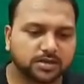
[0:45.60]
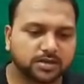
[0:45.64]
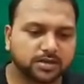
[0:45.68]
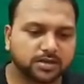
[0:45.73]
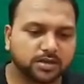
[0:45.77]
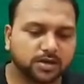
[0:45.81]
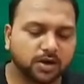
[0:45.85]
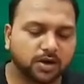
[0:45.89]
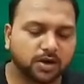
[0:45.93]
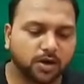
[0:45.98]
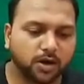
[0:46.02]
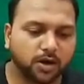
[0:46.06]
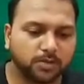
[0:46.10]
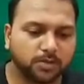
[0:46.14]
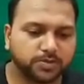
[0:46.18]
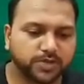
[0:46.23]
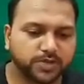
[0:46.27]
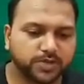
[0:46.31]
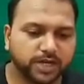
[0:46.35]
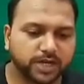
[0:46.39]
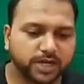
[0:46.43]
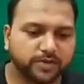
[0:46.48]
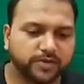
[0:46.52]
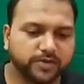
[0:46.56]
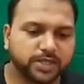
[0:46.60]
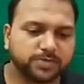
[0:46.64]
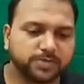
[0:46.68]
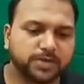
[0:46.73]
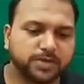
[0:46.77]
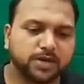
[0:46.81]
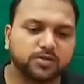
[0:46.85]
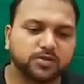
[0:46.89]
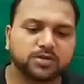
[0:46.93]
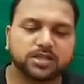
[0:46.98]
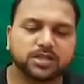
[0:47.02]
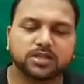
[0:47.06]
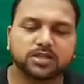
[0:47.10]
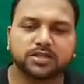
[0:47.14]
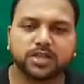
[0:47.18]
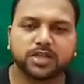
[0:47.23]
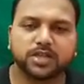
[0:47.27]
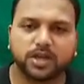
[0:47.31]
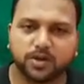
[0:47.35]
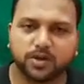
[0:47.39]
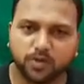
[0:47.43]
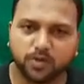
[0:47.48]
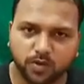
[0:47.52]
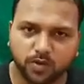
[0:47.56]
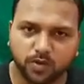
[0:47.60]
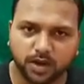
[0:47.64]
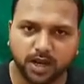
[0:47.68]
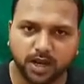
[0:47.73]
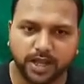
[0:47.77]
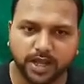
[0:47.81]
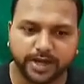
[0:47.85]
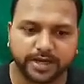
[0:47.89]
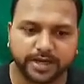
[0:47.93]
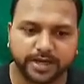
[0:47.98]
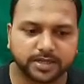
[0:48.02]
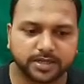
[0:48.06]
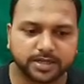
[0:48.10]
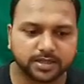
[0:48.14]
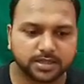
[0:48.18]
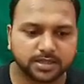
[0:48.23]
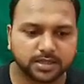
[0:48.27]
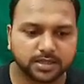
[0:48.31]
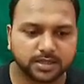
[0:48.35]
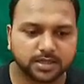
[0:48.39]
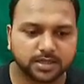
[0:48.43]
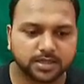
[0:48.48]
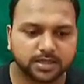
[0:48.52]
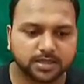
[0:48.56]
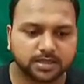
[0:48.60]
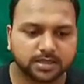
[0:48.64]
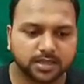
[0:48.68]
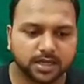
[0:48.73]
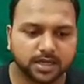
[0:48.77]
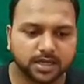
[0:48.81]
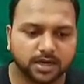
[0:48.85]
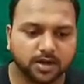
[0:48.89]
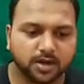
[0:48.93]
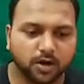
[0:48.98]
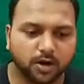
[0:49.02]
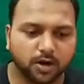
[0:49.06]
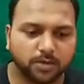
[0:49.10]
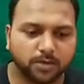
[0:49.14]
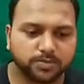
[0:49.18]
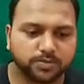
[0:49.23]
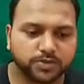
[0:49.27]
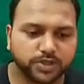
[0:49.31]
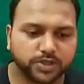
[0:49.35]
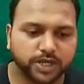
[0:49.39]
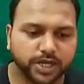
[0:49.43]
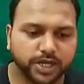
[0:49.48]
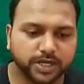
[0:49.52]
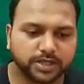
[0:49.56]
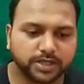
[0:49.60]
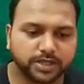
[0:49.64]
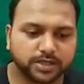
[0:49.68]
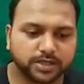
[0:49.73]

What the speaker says: object which produces their own light. The object